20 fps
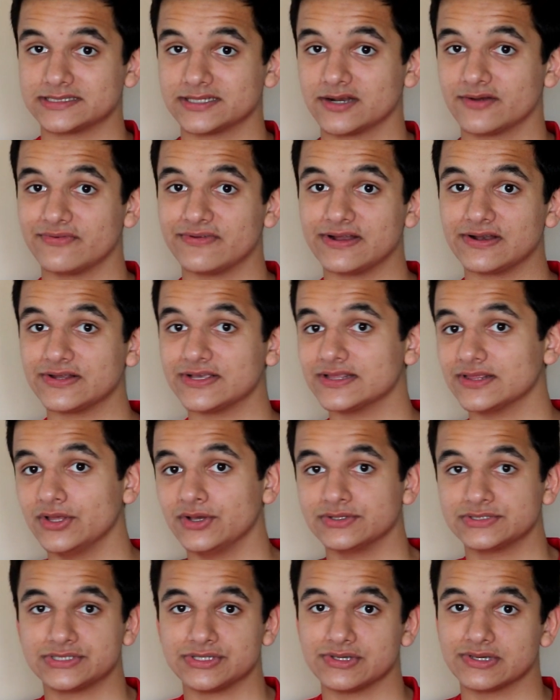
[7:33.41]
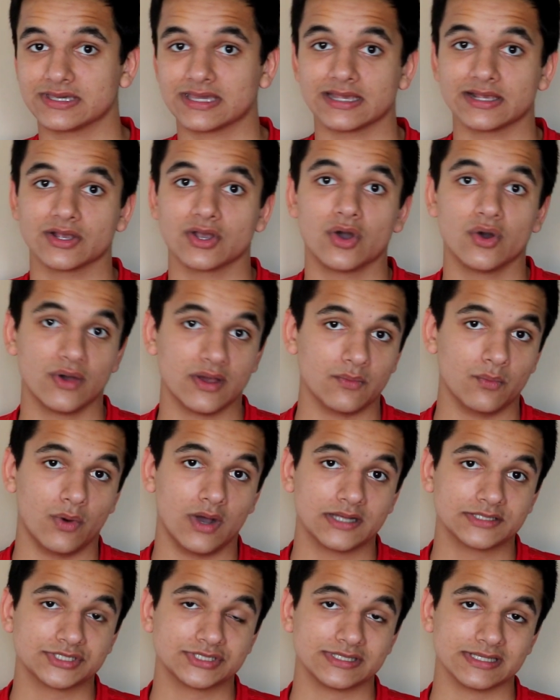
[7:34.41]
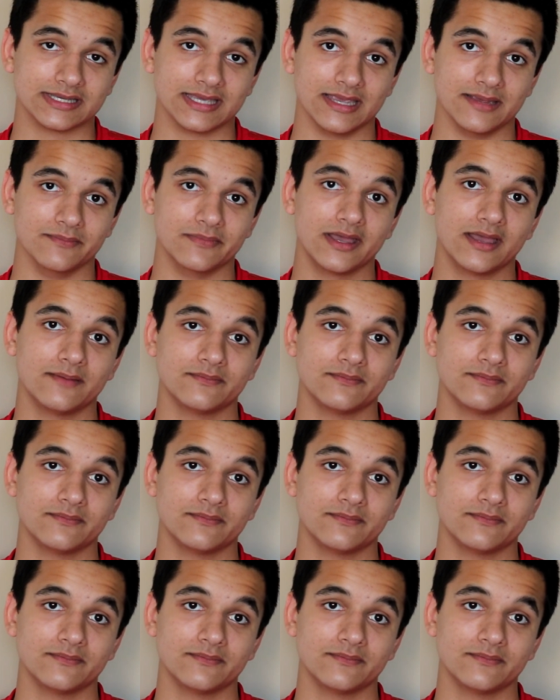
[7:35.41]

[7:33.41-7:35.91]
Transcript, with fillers: are very low so you can go and watch the game.